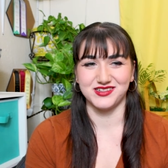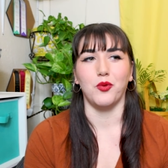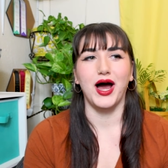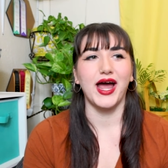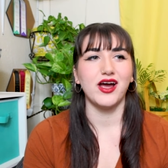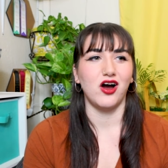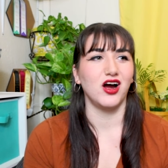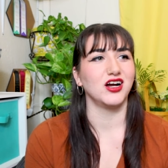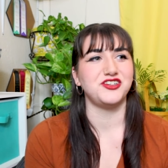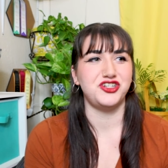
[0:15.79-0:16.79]
Why
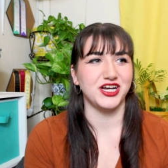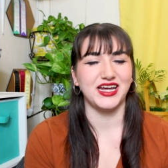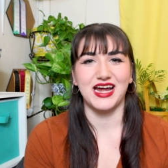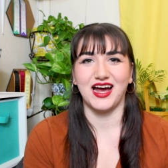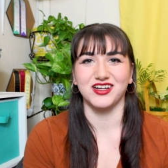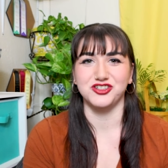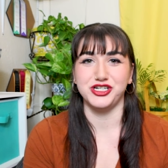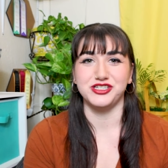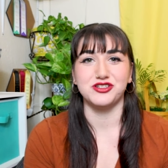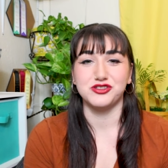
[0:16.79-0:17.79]
are chicken
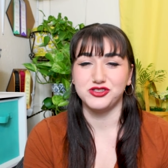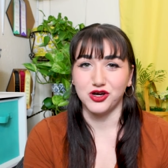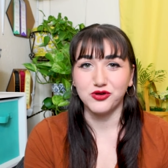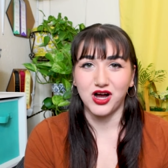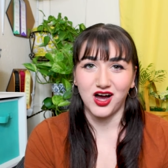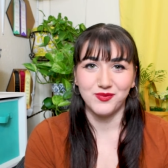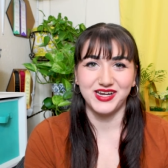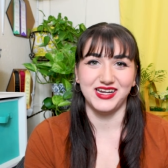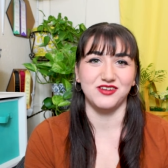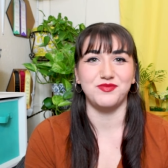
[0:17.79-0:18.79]
allergies so
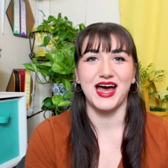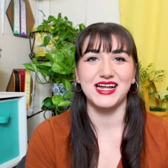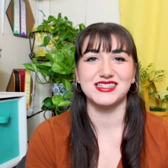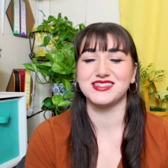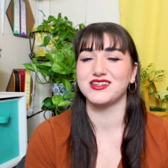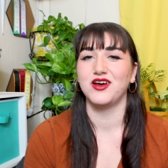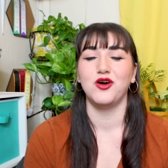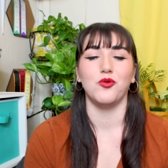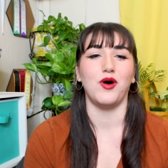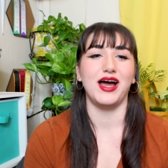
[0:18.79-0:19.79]
common in pets?
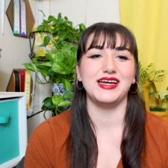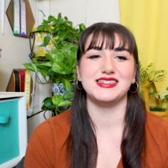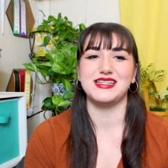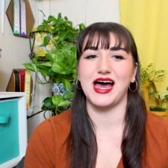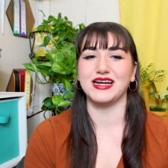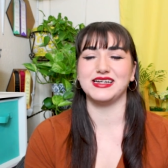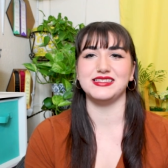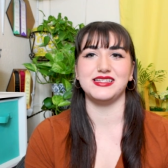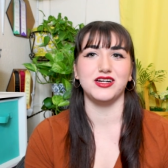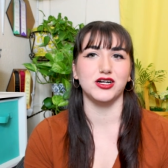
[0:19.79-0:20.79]
Why is that
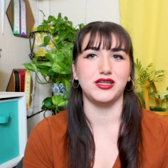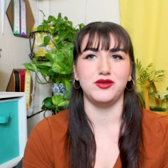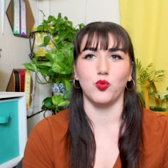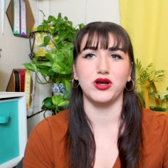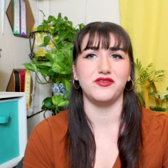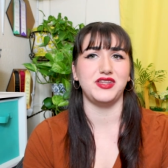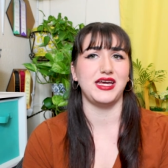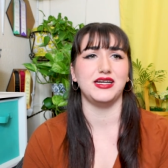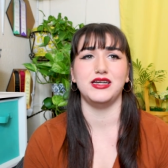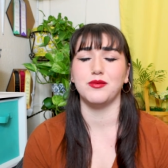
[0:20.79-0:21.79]
considered one of
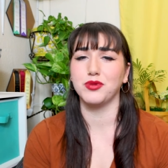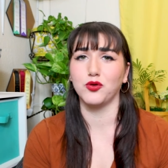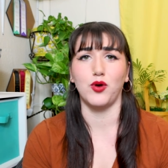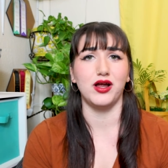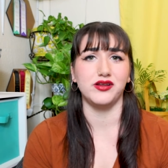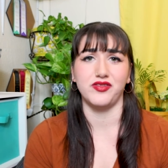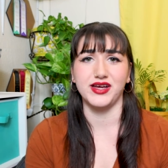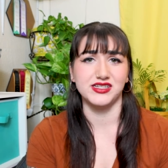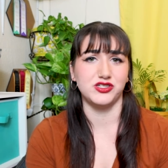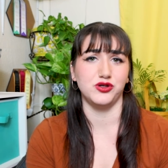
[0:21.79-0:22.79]
the number one
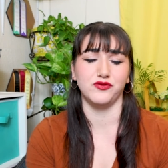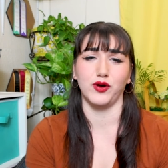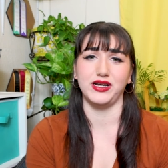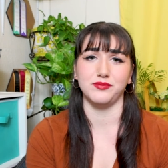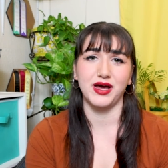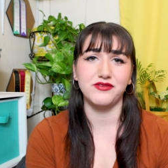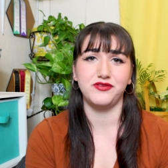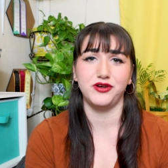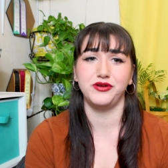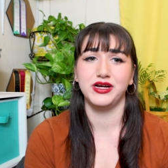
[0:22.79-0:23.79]
things to avoid in pet
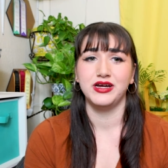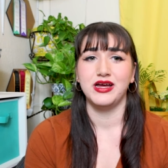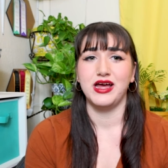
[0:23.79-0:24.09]
food?